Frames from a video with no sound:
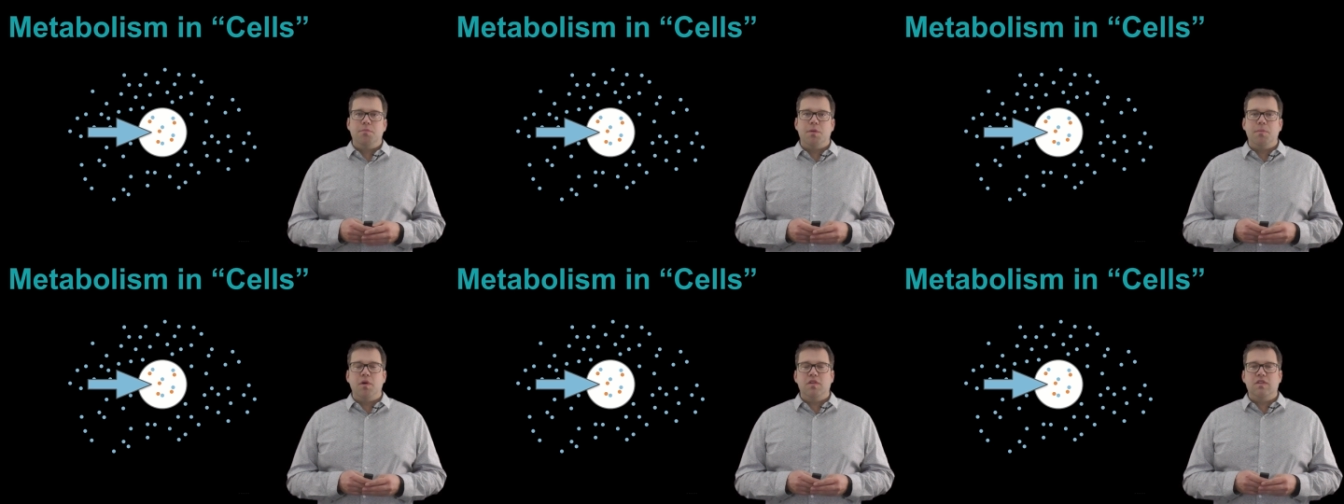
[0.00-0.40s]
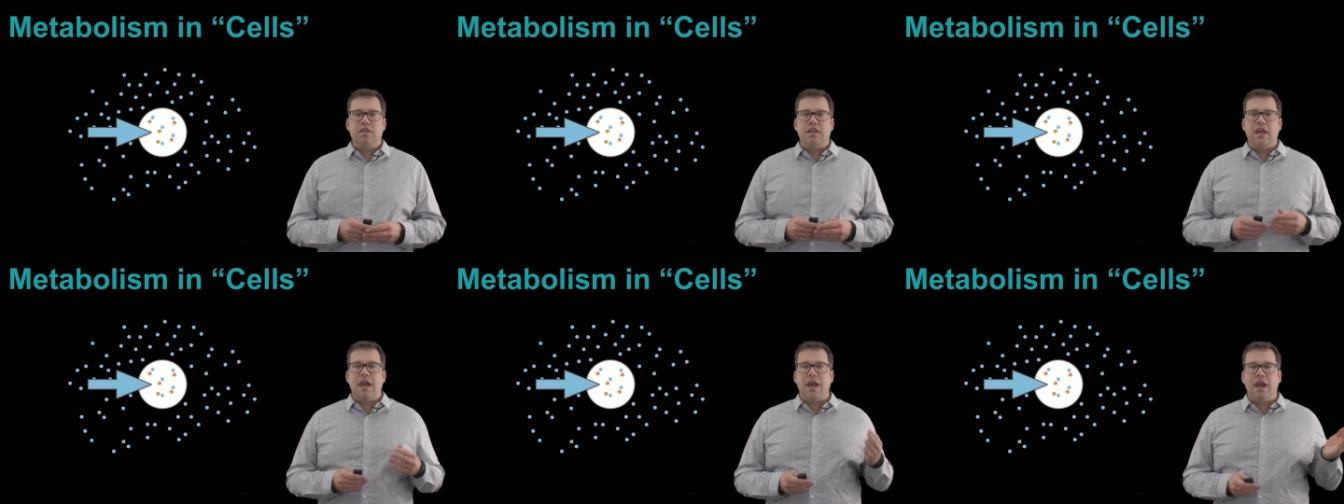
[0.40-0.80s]
but
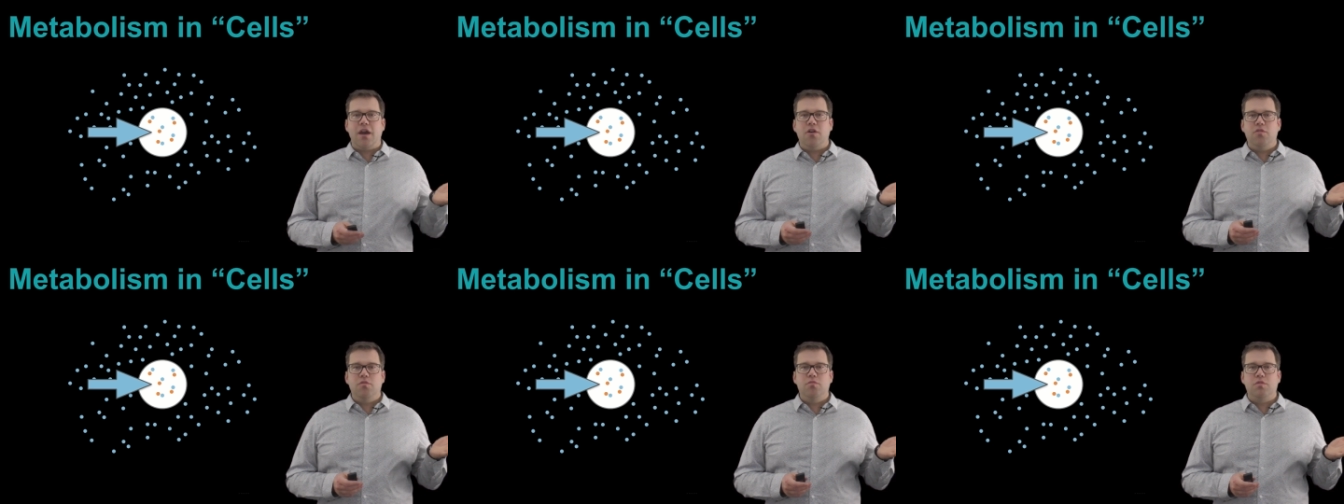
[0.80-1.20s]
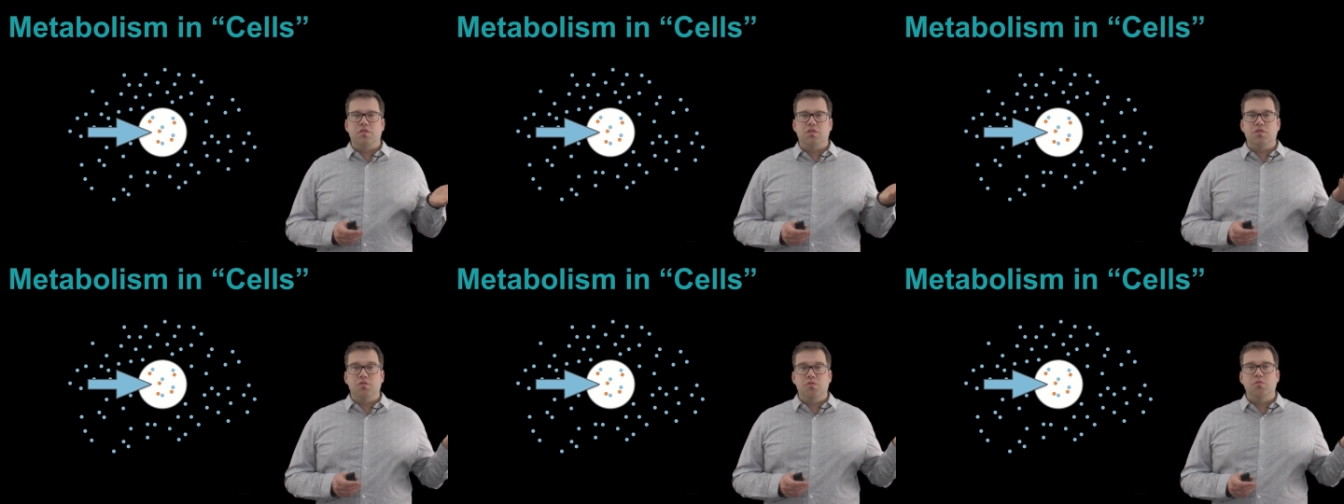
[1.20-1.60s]
mostly how
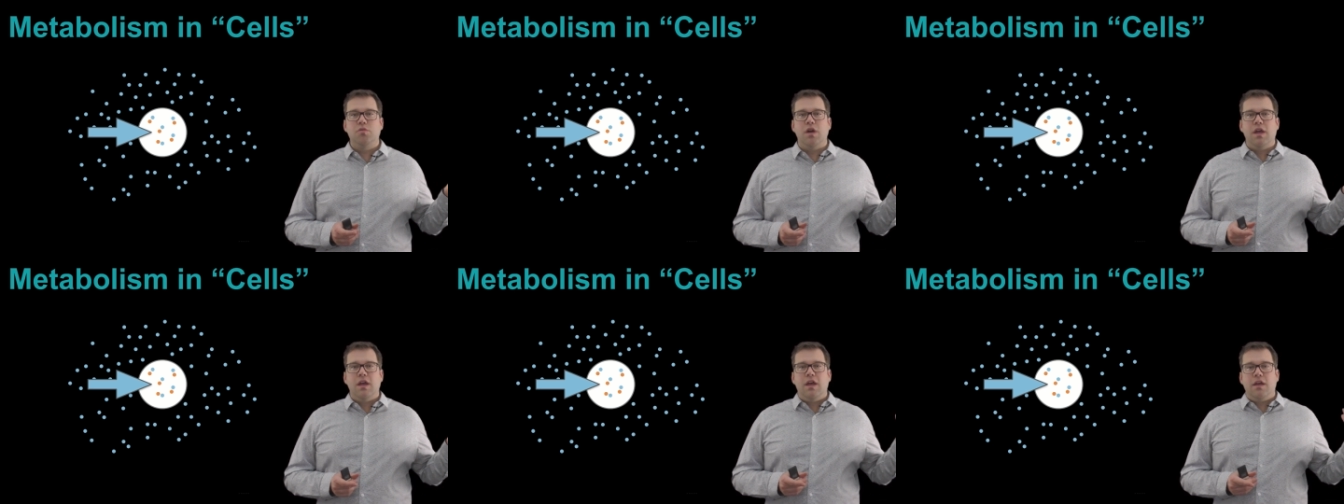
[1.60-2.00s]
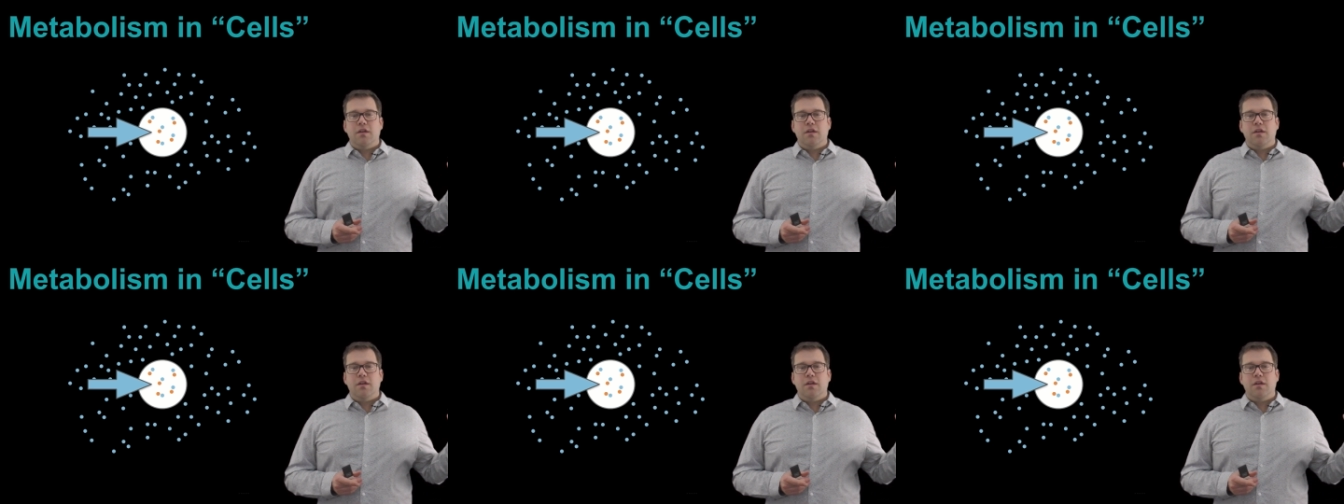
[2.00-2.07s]
do